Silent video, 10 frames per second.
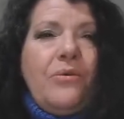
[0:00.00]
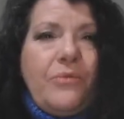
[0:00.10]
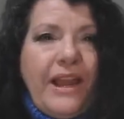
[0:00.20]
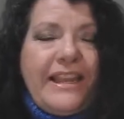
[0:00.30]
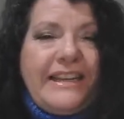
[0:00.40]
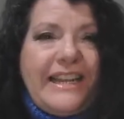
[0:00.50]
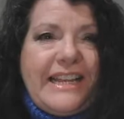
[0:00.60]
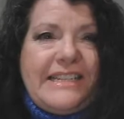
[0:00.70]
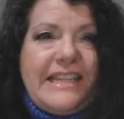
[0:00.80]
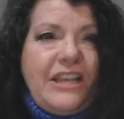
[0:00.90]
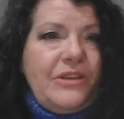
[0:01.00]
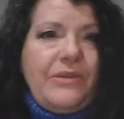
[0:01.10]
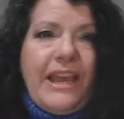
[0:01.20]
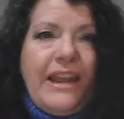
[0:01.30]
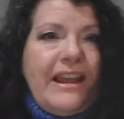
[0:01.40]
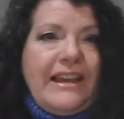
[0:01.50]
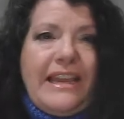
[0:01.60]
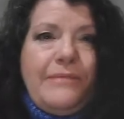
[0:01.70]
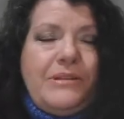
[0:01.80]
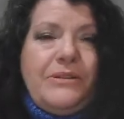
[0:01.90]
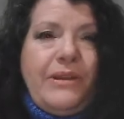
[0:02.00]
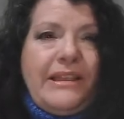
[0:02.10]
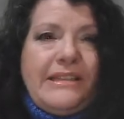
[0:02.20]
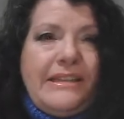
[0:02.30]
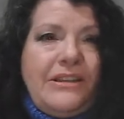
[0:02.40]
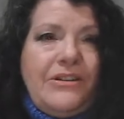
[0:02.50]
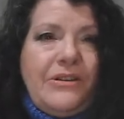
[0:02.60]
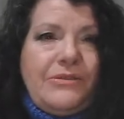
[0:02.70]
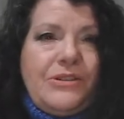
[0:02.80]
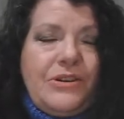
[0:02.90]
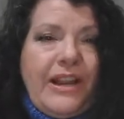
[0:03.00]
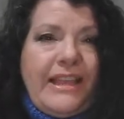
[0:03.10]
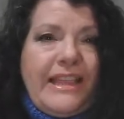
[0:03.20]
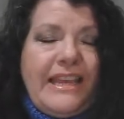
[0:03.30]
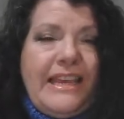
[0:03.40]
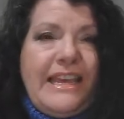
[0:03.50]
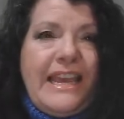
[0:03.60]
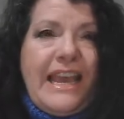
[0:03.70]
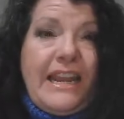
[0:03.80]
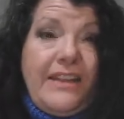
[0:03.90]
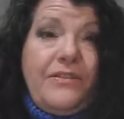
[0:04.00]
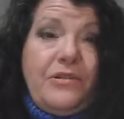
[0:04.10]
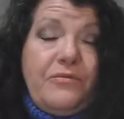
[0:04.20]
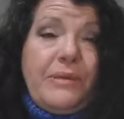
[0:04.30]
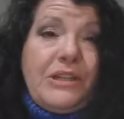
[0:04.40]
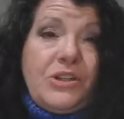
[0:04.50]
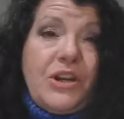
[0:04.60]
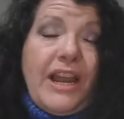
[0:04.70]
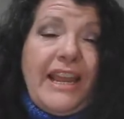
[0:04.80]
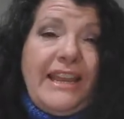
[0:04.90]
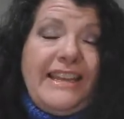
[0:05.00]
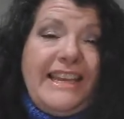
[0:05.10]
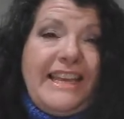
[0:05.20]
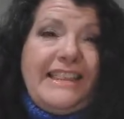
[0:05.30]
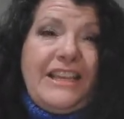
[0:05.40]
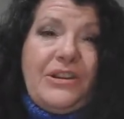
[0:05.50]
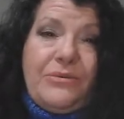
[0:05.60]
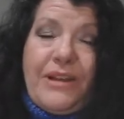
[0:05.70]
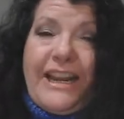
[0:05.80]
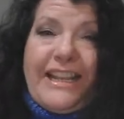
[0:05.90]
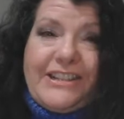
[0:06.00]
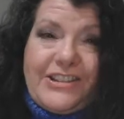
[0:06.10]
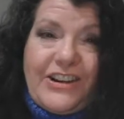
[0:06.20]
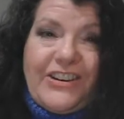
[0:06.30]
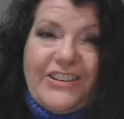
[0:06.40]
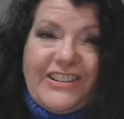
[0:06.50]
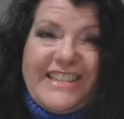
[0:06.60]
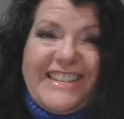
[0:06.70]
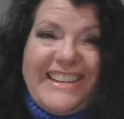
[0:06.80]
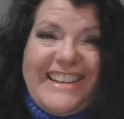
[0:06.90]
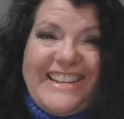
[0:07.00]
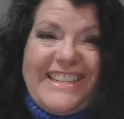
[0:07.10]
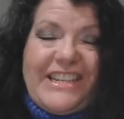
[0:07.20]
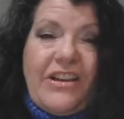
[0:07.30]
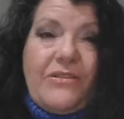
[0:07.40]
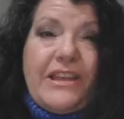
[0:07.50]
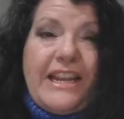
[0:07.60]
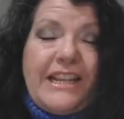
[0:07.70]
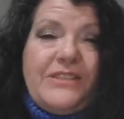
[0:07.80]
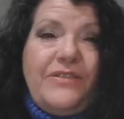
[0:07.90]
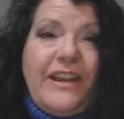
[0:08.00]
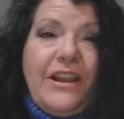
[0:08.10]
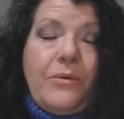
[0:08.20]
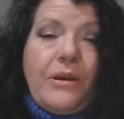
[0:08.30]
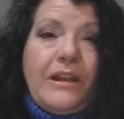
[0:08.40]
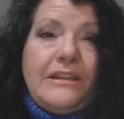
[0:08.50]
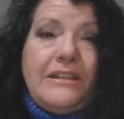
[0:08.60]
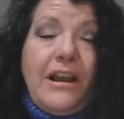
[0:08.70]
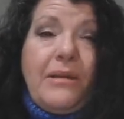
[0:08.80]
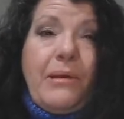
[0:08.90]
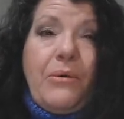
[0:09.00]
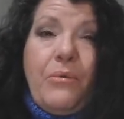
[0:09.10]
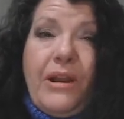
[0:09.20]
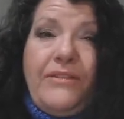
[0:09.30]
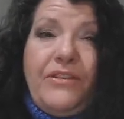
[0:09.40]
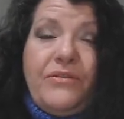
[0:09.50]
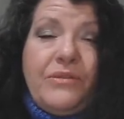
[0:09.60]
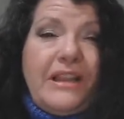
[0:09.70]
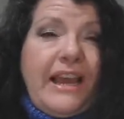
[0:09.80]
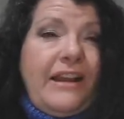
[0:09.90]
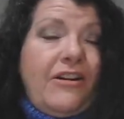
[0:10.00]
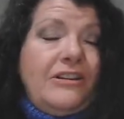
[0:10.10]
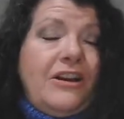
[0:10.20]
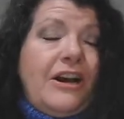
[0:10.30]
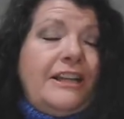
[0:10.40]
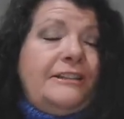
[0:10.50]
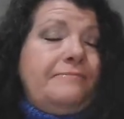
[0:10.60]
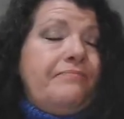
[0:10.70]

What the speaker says: recognize that you cannot keep doing this in your own strength. And if you've been trying, then you're running in circles. So the next video, we're going to talk about what if you've relied on God